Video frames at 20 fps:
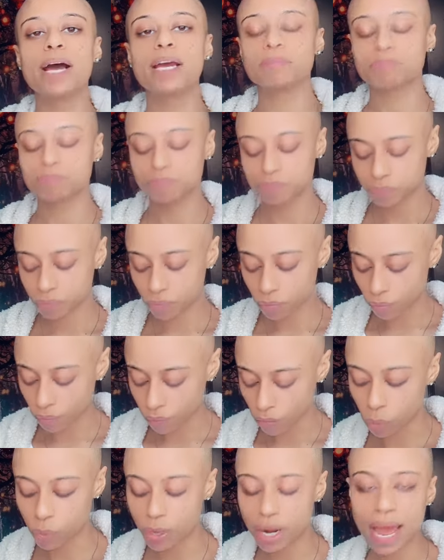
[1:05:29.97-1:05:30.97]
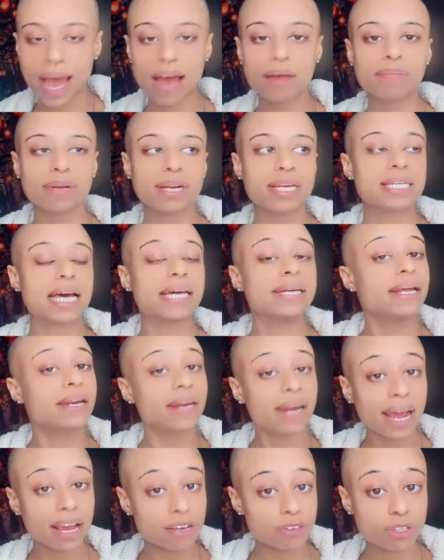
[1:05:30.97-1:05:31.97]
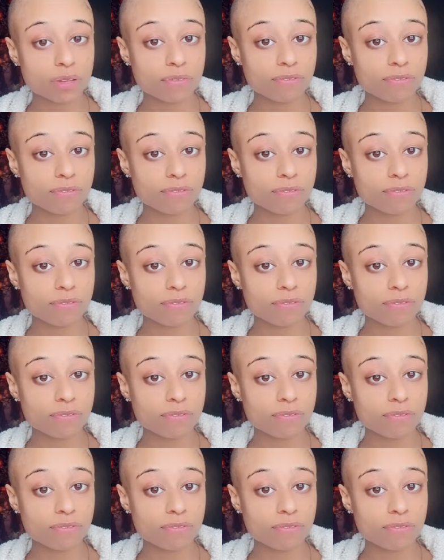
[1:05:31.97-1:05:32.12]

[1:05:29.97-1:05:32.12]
but what happened is i didn't